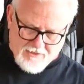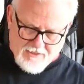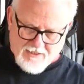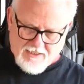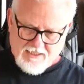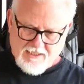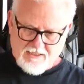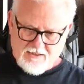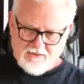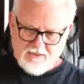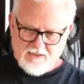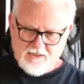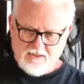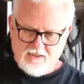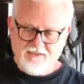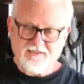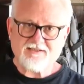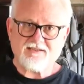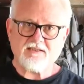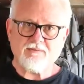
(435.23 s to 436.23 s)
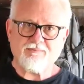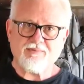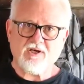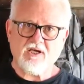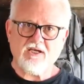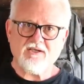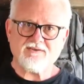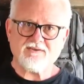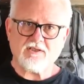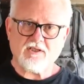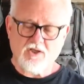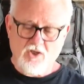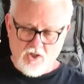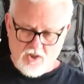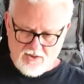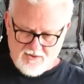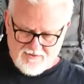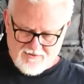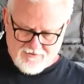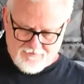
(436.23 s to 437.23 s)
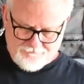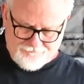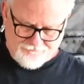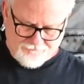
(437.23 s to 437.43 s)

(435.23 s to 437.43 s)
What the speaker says: and list the pros and cons.